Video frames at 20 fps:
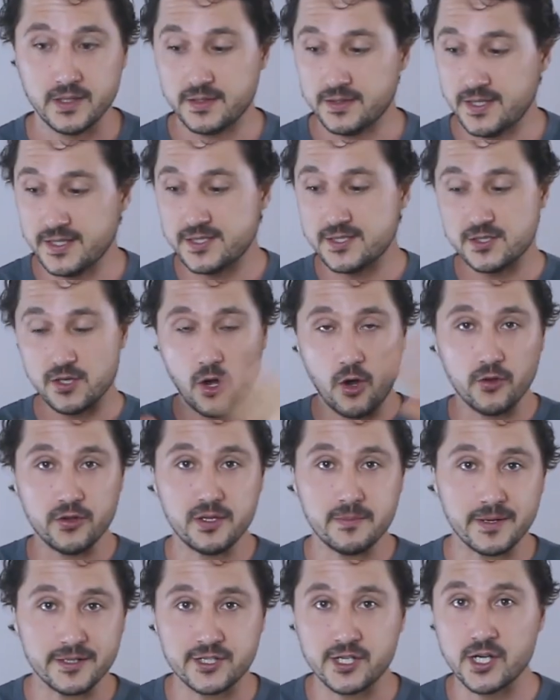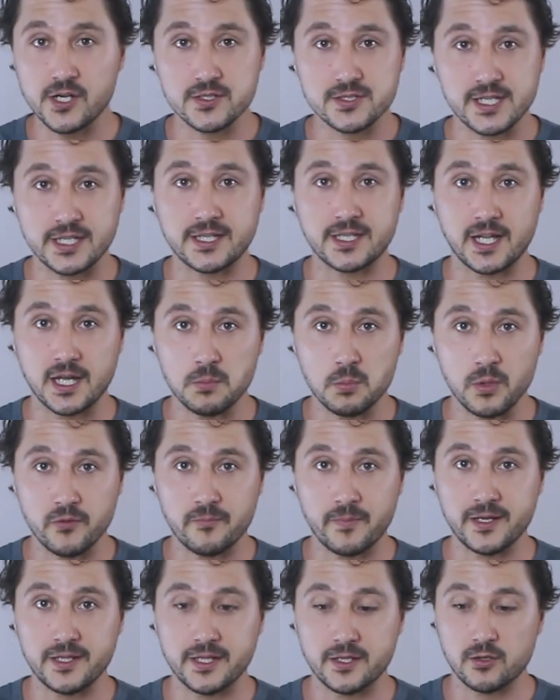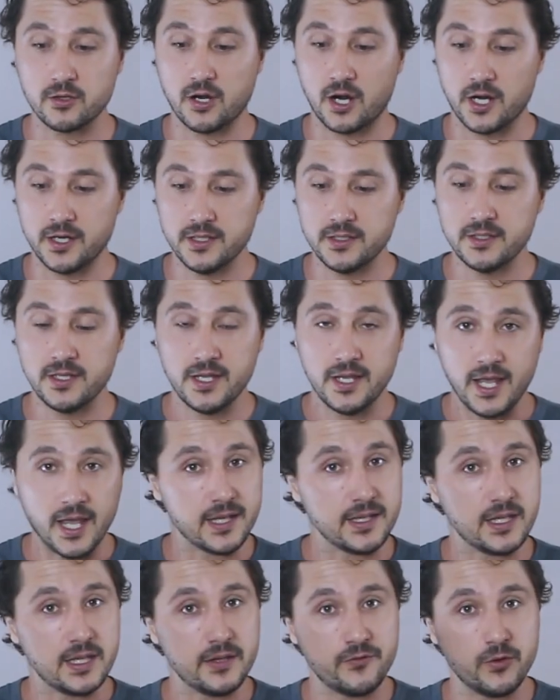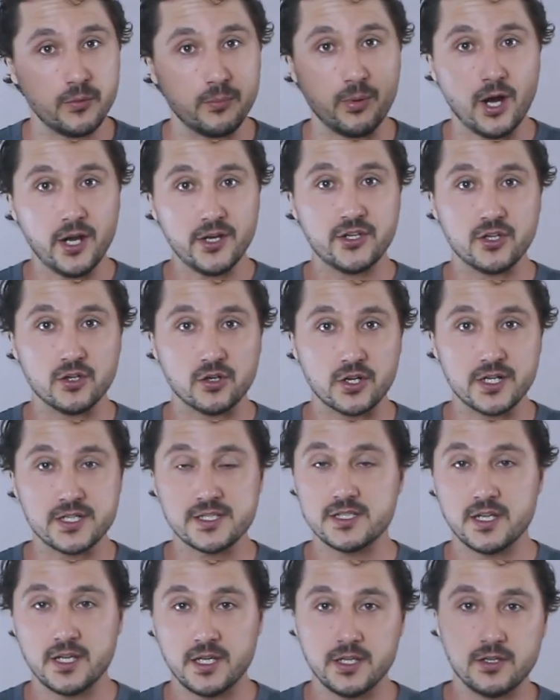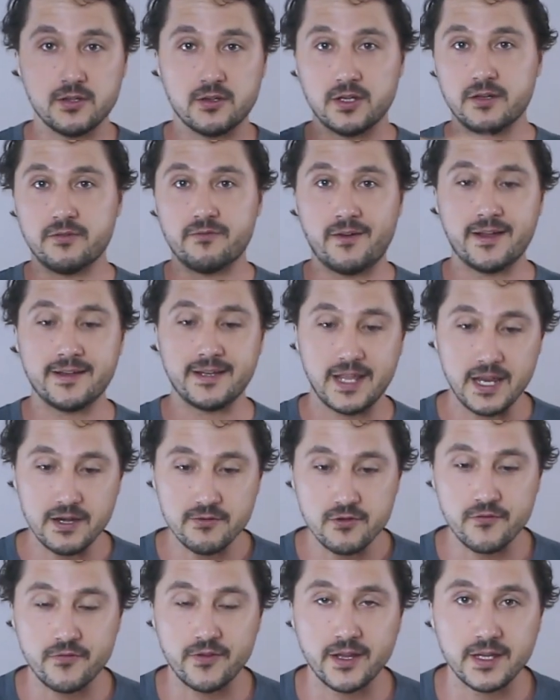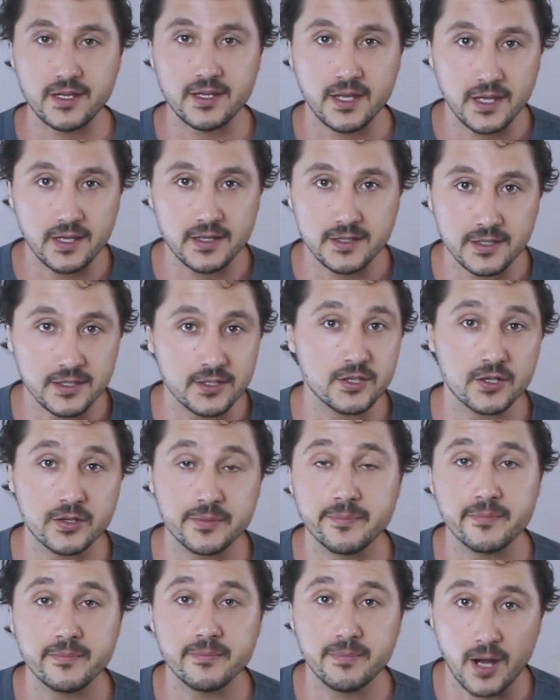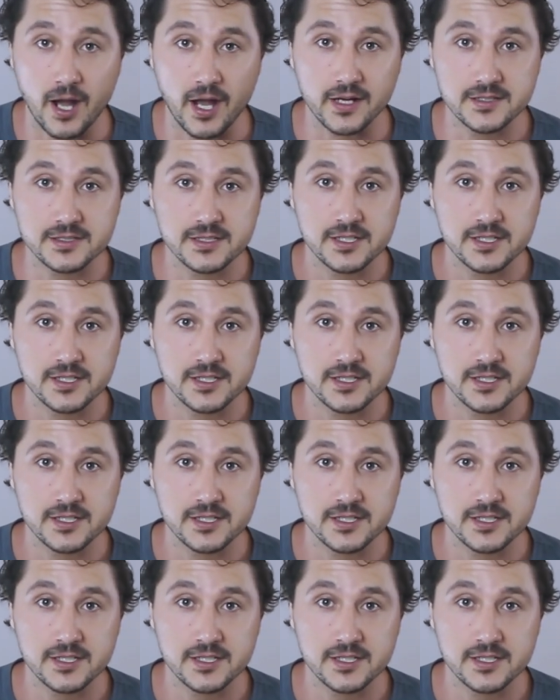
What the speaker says: This is all the materials that come with my little garden, and if you bought yours, you're gonna find everything in your box.